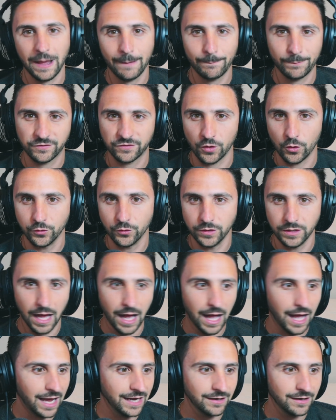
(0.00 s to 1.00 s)
Episode
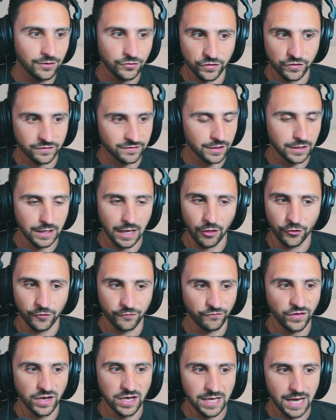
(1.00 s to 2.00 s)
9, just
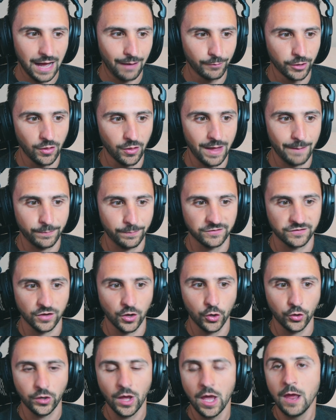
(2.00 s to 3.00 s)
another phenomenal
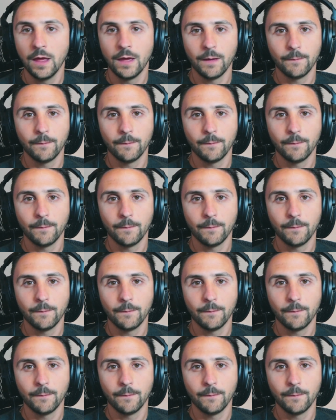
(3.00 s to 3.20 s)
episode.